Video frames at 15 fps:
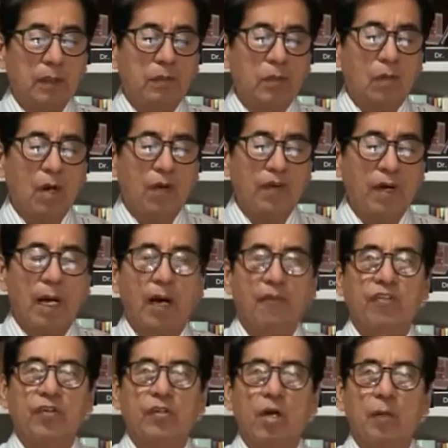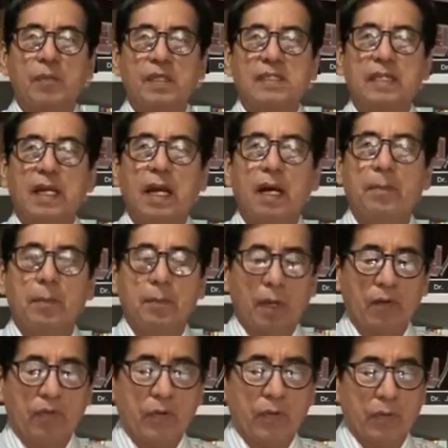cover a few topics that I have prepared
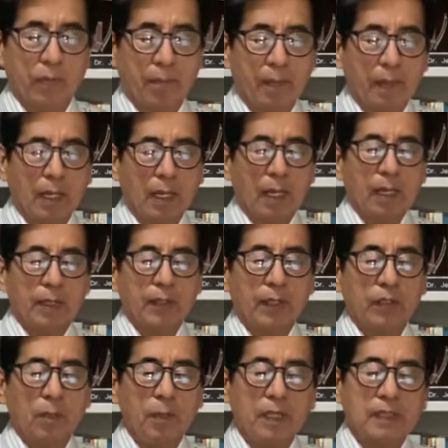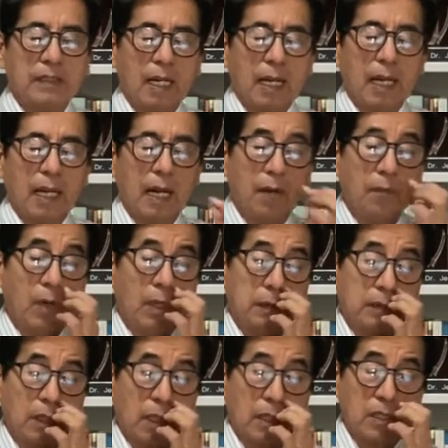for you. The topics that I have, well,
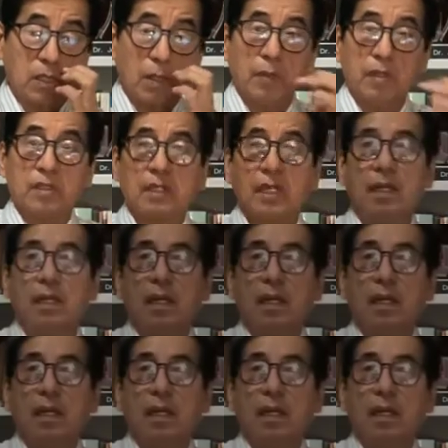is obviously